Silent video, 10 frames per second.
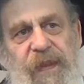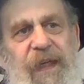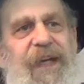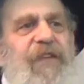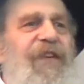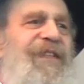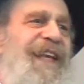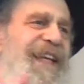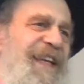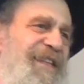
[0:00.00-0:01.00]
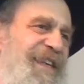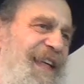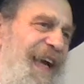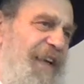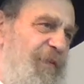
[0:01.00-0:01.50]
And just like it is in
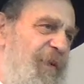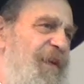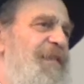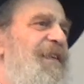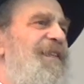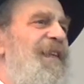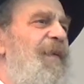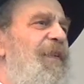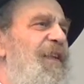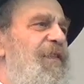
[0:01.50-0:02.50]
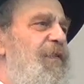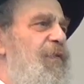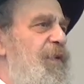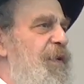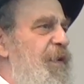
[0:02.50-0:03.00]
Gashmias, the same thing is in
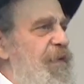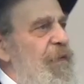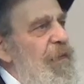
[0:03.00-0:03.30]
Ruchnias.